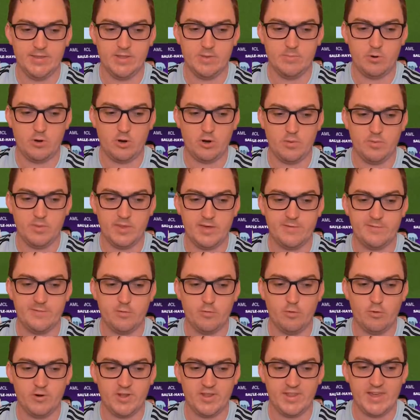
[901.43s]
in the bottom left
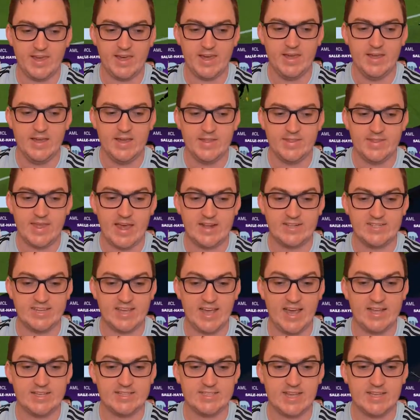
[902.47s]
corner there, that
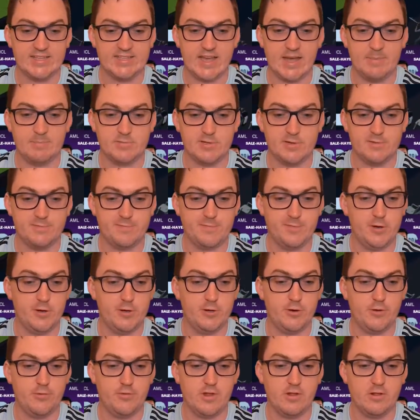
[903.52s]
takes us up to
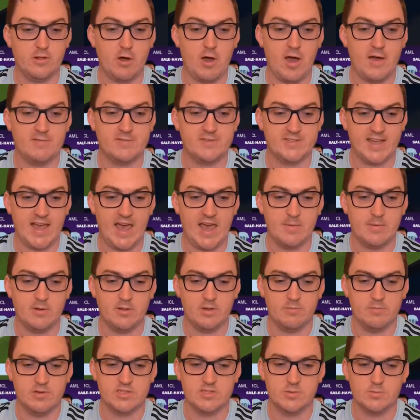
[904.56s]
third on the live
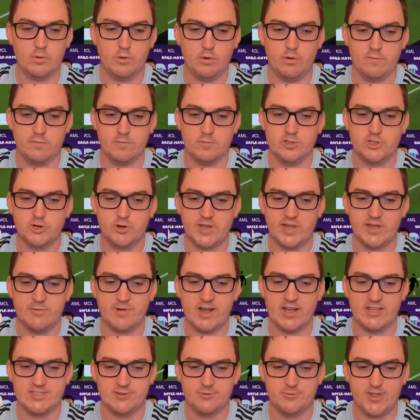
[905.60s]
table. It was a ball from Johnny
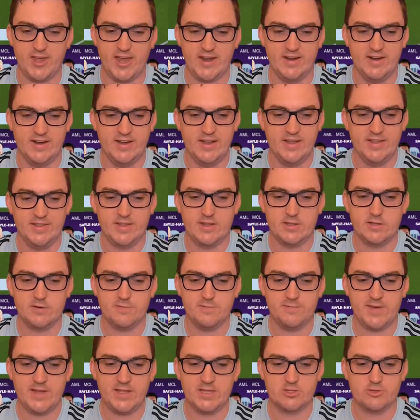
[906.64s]
Russell that the
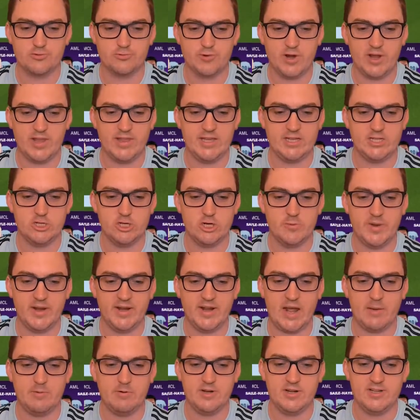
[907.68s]
defense really should have
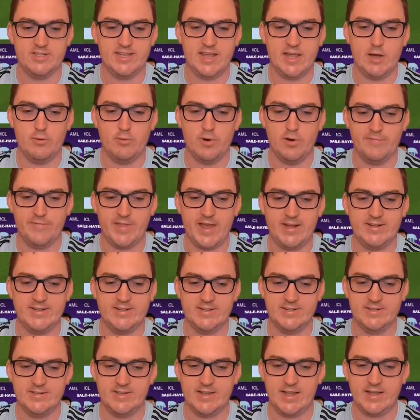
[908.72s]
been able to deal with. They
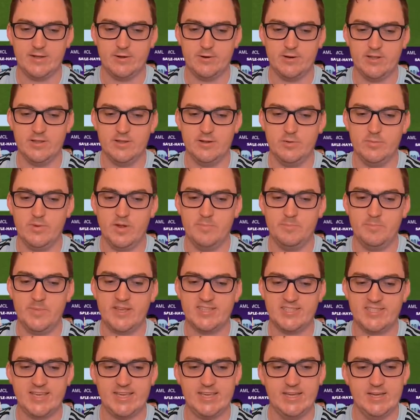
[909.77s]
didn't. They got a little bit
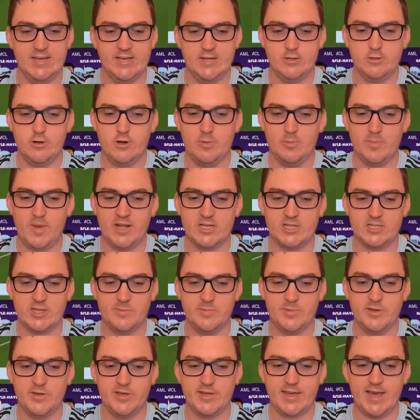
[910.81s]
messy. Not much
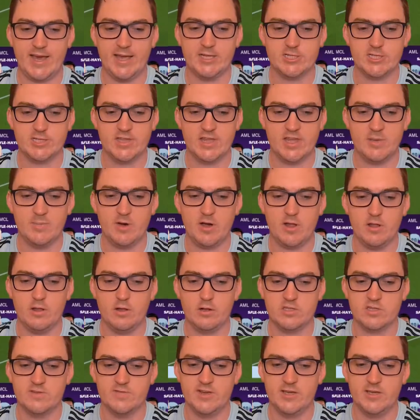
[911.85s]
communication there by the
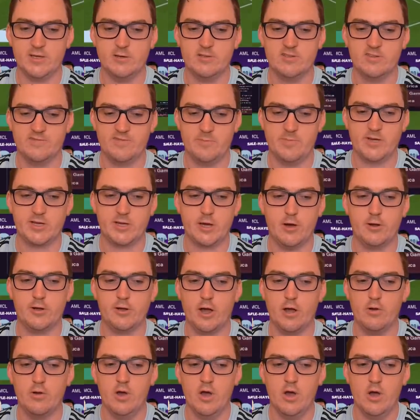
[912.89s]
looks of it. Yusuf
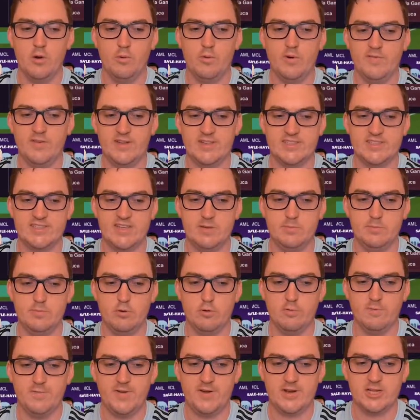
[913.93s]
Makoko with a
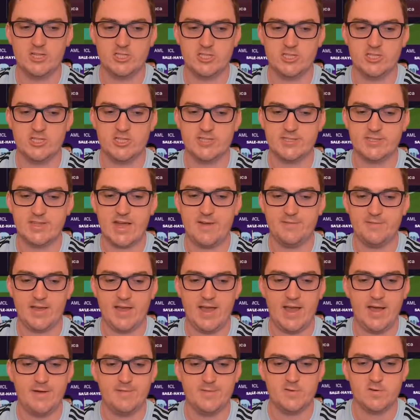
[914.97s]
simple finish. And just
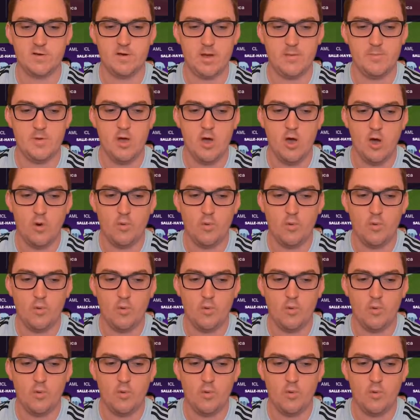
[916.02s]
after halftime,